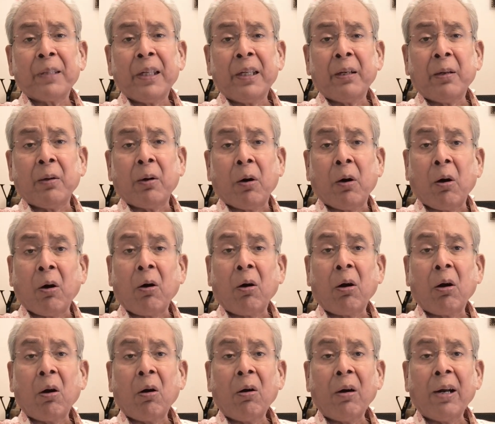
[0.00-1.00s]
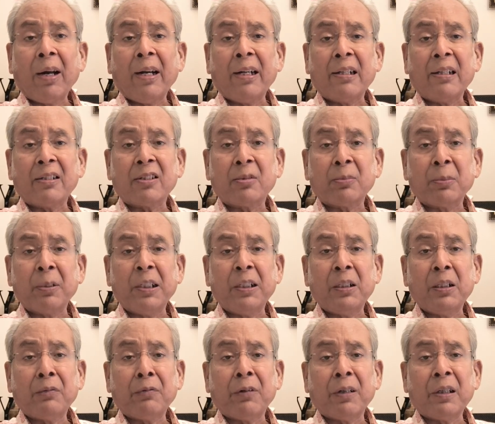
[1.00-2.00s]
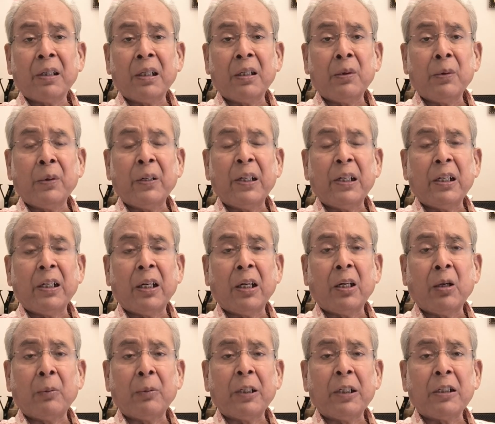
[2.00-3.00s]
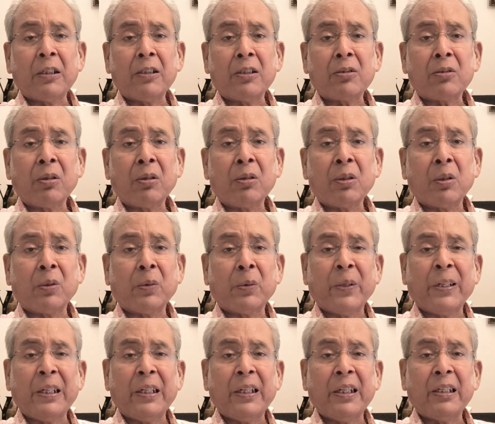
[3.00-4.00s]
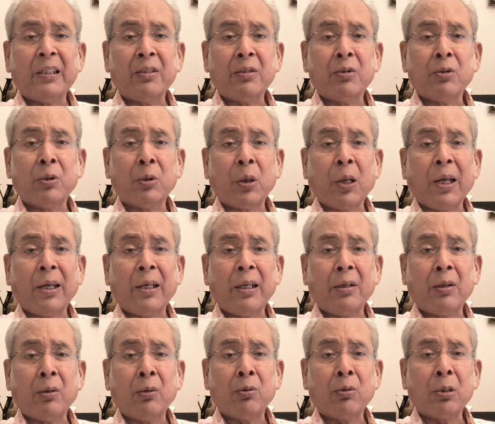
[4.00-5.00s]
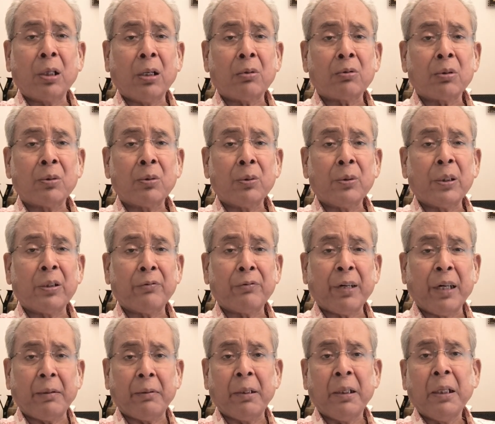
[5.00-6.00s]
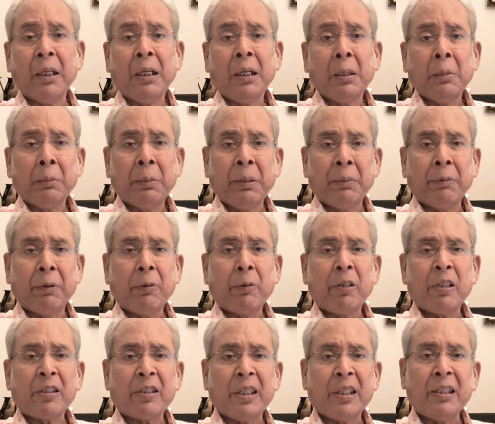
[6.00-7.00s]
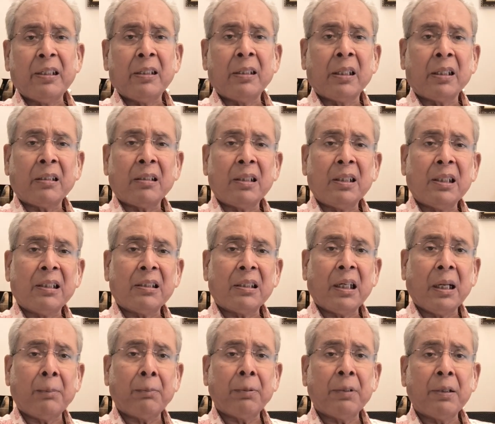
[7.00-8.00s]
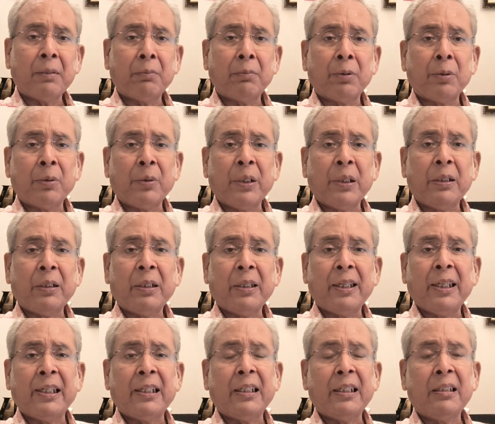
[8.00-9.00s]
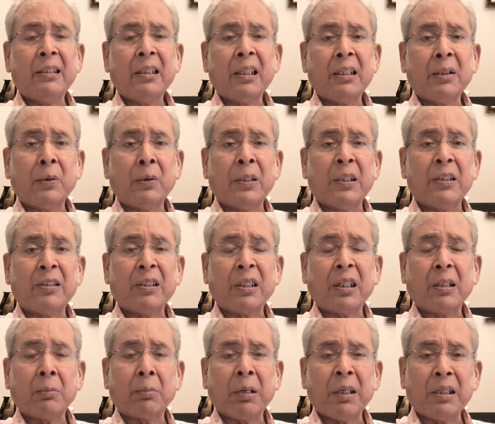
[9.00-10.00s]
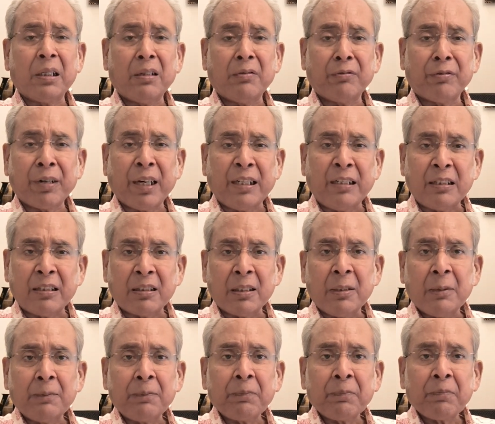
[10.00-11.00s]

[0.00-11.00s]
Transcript: in Hong Kong at the speed of 120 kilometers on the 20th July 2025. People were saying nothing has happened between 18th and 22nd. My dear friends,